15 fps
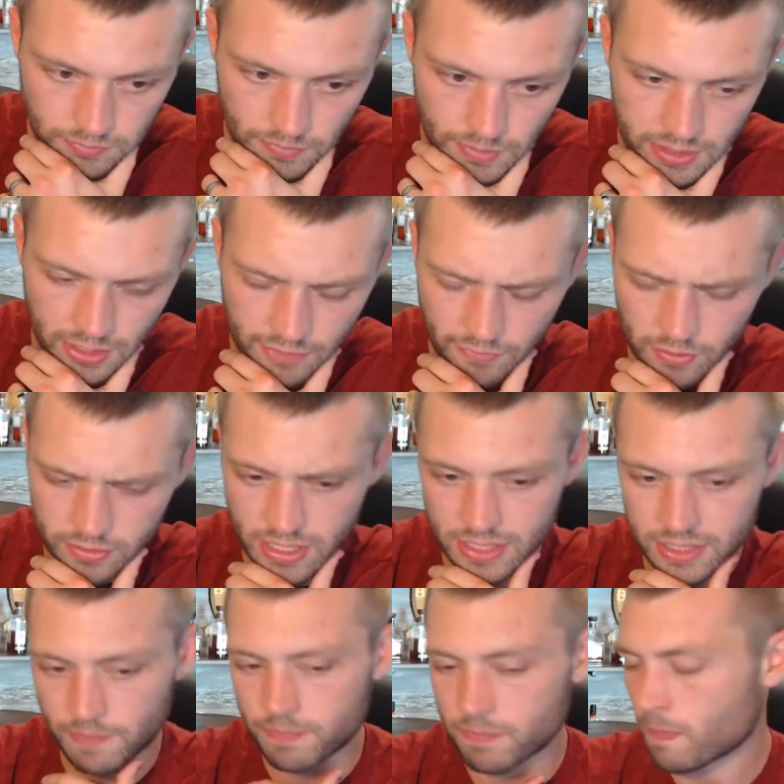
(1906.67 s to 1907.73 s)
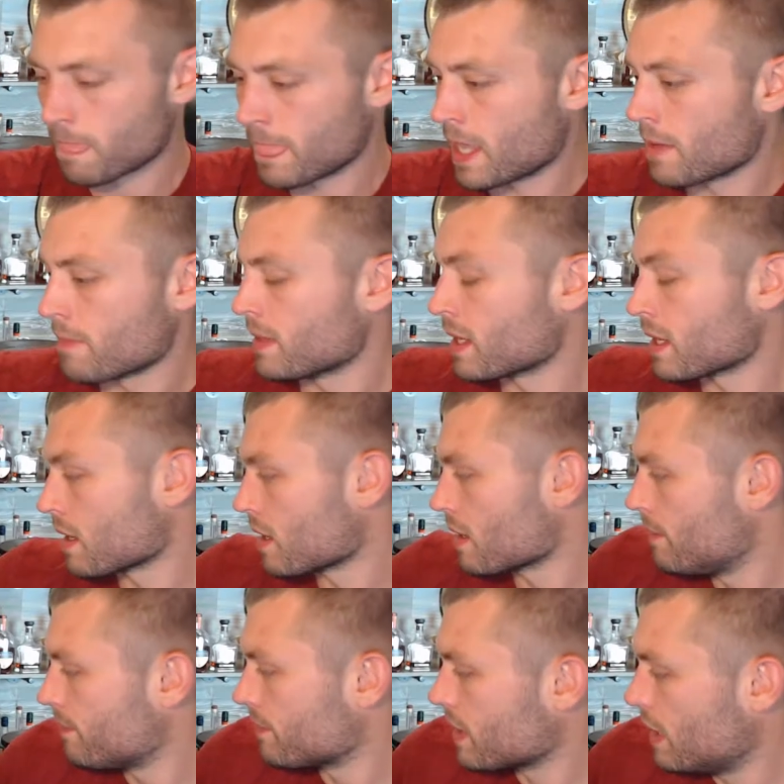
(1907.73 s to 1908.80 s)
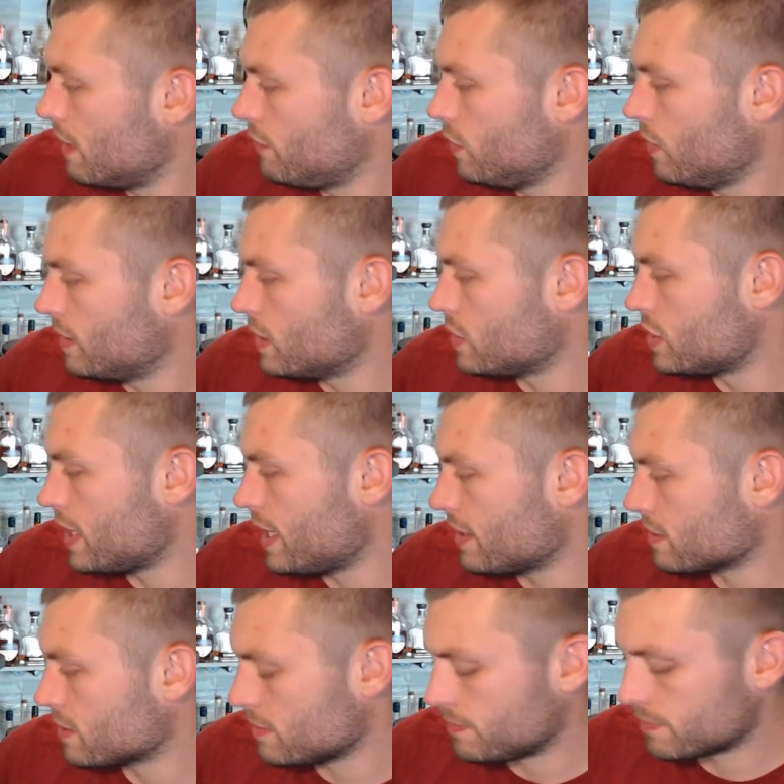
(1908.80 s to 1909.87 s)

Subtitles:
Nick Vole says, if you had the chance,